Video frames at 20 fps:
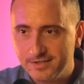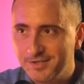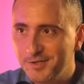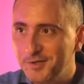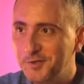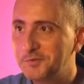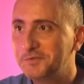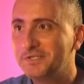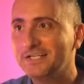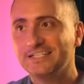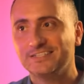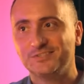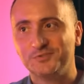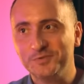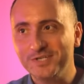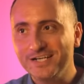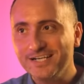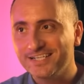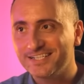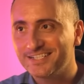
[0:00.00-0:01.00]
All right,
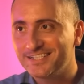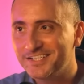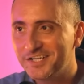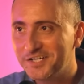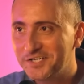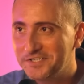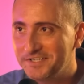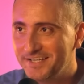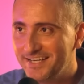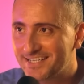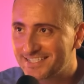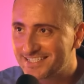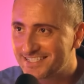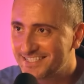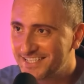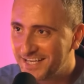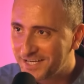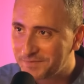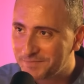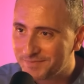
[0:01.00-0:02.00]
Ryan, our next
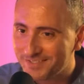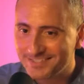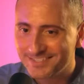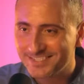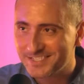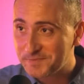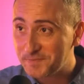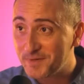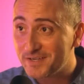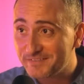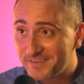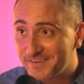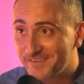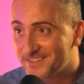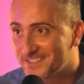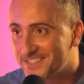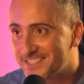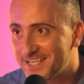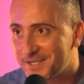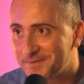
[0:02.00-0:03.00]
segment is my
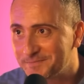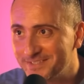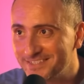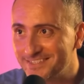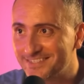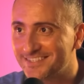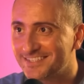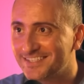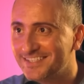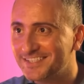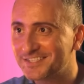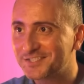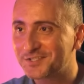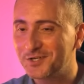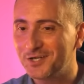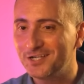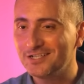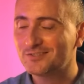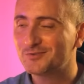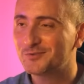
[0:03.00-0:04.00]
favorite segment. It's
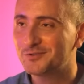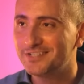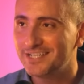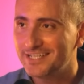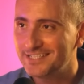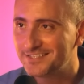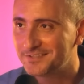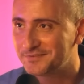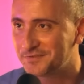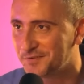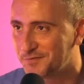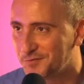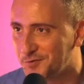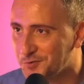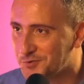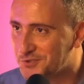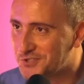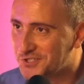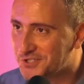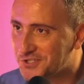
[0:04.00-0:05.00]
called Roulette of the
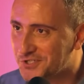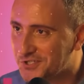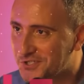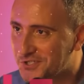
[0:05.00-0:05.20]
Future.